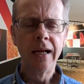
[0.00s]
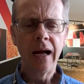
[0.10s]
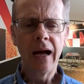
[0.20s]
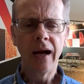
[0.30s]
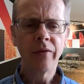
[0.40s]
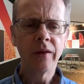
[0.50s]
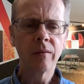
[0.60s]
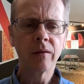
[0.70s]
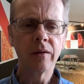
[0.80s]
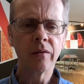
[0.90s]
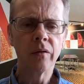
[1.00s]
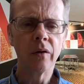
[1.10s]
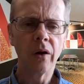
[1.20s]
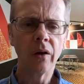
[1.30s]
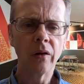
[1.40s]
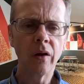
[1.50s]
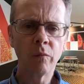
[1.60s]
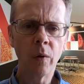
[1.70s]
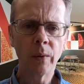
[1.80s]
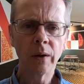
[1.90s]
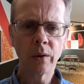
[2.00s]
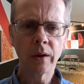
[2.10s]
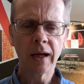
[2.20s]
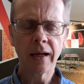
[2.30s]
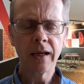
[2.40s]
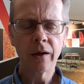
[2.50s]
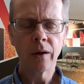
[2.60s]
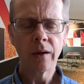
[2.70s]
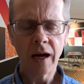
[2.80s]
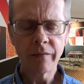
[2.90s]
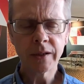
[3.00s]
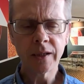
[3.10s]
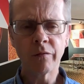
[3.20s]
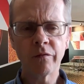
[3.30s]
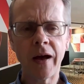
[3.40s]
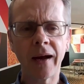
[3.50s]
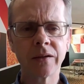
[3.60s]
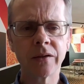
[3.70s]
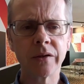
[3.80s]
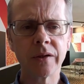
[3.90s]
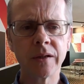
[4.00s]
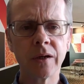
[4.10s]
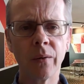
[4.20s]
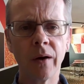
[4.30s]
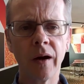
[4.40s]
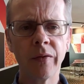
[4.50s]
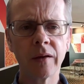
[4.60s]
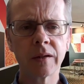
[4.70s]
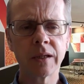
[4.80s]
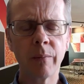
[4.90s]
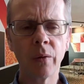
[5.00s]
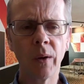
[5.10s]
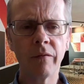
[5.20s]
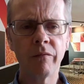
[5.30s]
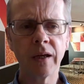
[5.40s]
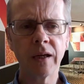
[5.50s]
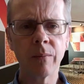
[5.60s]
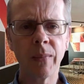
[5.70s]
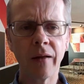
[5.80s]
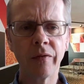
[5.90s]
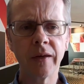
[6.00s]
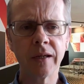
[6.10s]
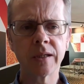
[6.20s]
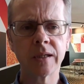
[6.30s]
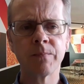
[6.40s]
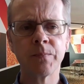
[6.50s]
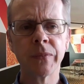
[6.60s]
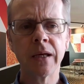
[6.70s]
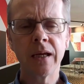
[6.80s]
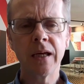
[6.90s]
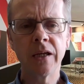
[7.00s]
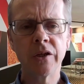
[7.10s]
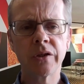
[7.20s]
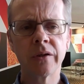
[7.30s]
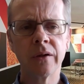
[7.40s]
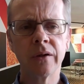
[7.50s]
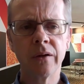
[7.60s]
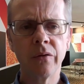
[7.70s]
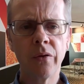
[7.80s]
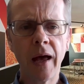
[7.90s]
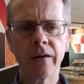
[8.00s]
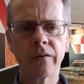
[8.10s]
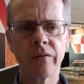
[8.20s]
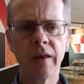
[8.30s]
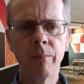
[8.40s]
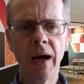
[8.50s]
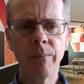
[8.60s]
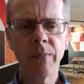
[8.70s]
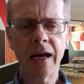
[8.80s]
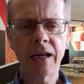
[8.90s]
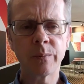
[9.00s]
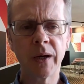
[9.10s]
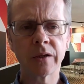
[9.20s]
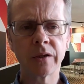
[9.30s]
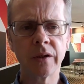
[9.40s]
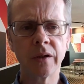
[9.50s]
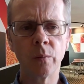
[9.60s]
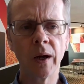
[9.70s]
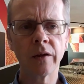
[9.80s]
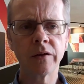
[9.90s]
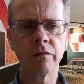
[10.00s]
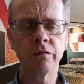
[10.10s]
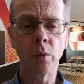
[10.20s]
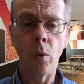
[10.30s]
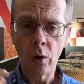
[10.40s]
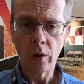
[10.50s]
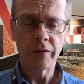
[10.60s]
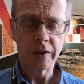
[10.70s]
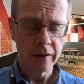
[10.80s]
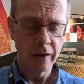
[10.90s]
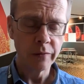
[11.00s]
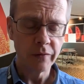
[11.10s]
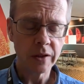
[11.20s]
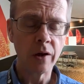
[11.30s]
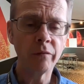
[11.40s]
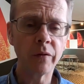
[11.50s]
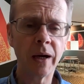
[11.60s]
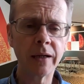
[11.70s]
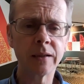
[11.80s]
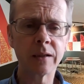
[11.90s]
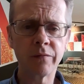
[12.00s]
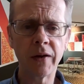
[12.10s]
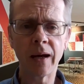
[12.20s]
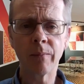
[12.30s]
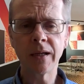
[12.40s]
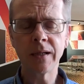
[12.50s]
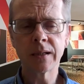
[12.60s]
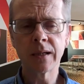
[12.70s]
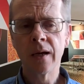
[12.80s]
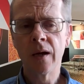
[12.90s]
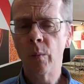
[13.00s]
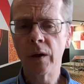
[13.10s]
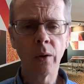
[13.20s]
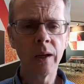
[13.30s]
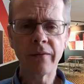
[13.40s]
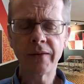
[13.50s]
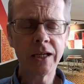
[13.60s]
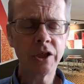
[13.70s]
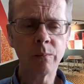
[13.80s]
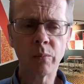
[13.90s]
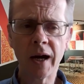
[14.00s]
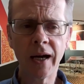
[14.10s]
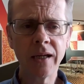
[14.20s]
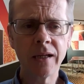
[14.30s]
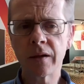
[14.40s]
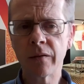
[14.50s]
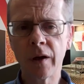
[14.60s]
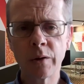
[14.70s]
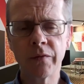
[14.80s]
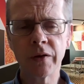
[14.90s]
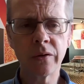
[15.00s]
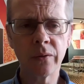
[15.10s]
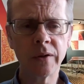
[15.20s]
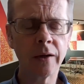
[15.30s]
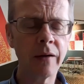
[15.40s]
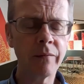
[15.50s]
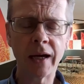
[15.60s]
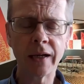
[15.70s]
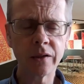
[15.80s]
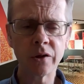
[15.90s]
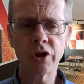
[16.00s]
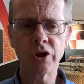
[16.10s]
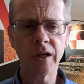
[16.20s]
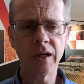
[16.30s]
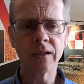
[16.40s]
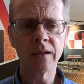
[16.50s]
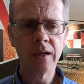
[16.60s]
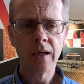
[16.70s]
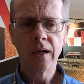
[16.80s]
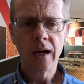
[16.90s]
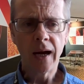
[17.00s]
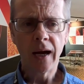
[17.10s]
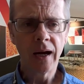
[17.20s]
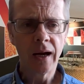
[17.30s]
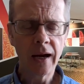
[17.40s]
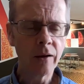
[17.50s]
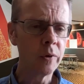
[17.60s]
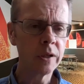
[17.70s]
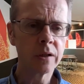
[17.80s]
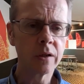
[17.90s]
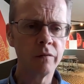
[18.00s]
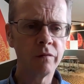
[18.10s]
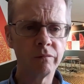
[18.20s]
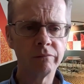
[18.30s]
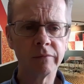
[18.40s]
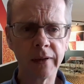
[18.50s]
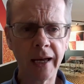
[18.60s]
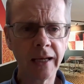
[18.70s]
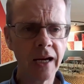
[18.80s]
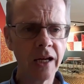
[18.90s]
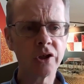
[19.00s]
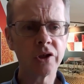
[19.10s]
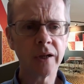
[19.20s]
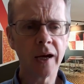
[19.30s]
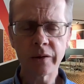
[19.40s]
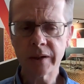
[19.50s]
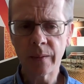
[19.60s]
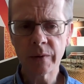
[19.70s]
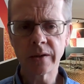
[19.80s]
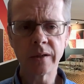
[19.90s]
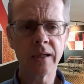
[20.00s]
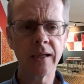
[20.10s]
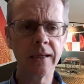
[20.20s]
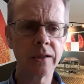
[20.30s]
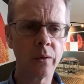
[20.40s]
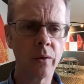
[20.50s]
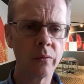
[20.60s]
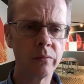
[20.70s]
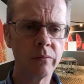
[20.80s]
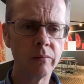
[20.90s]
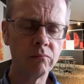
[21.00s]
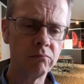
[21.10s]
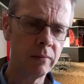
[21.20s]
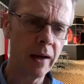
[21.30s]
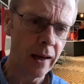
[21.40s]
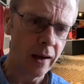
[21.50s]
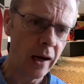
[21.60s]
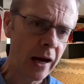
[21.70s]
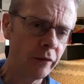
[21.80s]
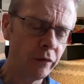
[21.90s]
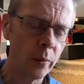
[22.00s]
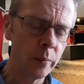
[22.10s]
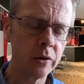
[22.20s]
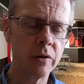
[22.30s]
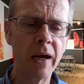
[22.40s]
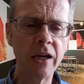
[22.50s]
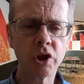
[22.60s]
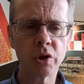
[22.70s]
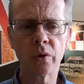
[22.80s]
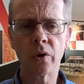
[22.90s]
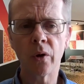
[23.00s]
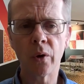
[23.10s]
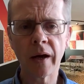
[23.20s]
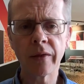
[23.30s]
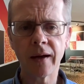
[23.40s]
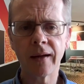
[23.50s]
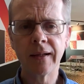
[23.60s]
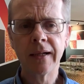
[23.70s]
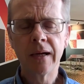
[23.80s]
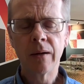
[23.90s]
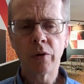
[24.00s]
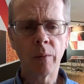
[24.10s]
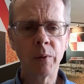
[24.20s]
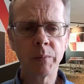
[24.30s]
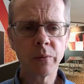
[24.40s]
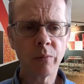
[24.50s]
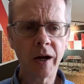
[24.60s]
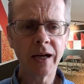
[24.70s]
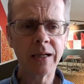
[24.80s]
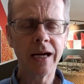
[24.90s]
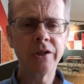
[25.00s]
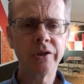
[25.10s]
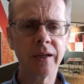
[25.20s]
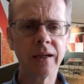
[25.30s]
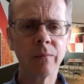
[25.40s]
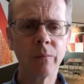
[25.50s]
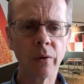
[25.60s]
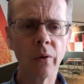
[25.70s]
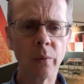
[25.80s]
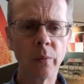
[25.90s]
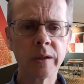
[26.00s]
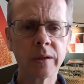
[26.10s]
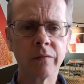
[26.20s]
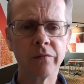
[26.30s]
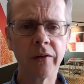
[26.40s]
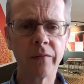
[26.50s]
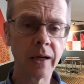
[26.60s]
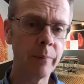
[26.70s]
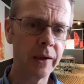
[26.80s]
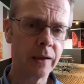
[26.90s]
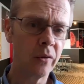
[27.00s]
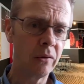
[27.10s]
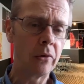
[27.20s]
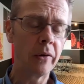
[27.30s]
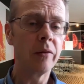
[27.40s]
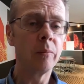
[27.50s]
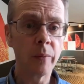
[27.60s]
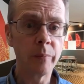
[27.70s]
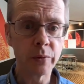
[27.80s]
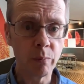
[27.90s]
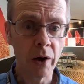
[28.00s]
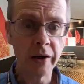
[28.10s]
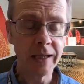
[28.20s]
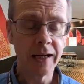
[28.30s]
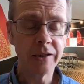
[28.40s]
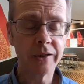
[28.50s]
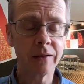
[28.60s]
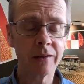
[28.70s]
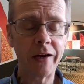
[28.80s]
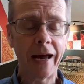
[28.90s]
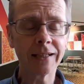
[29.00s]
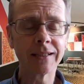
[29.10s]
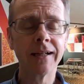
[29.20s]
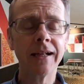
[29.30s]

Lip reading: I think a lot of what we're looking at here are lifestyle factors. And so I think some of the way of thinking about this is that there may be aspects that are relative to all of us, those of us not from Huntington's families. We all have aging brains, and those of us who don't have the Huntington's gene are at risk of late age Alzheimer's disease or other forms of dementia or other problems with brain aging. We're all at risk of something or other problems with body aging, in fact.